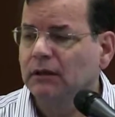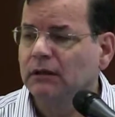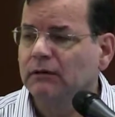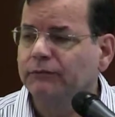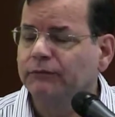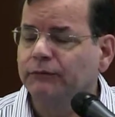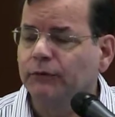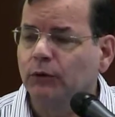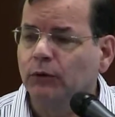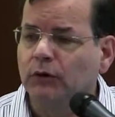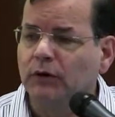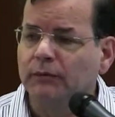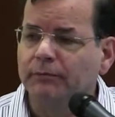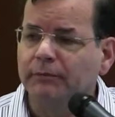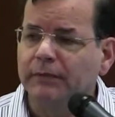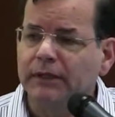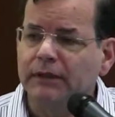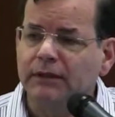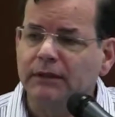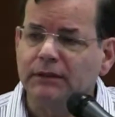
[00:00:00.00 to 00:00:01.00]
form
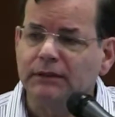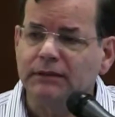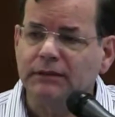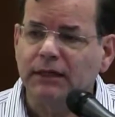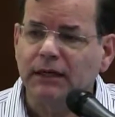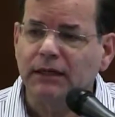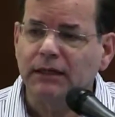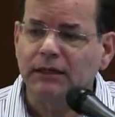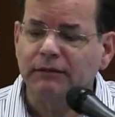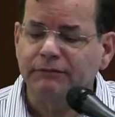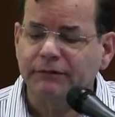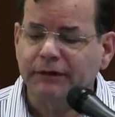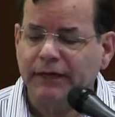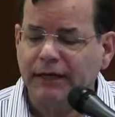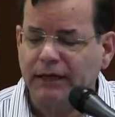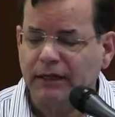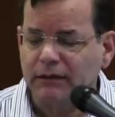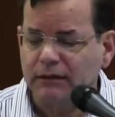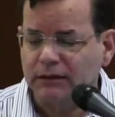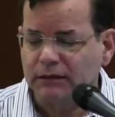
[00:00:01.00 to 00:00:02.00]
at the site of
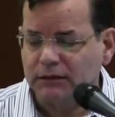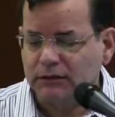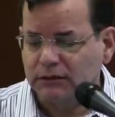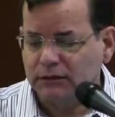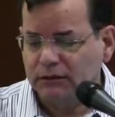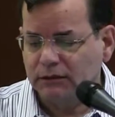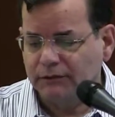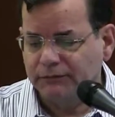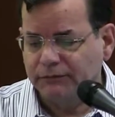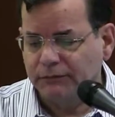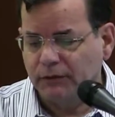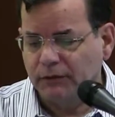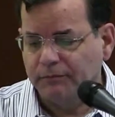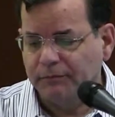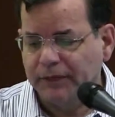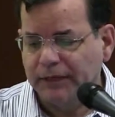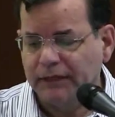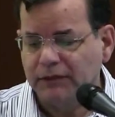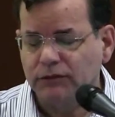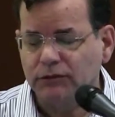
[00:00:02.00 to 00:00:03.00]
callus
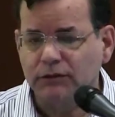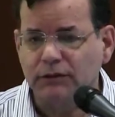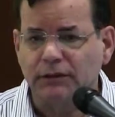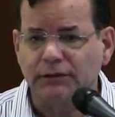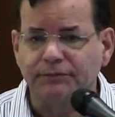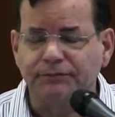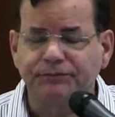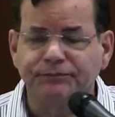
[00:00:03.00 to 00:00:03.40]
formation.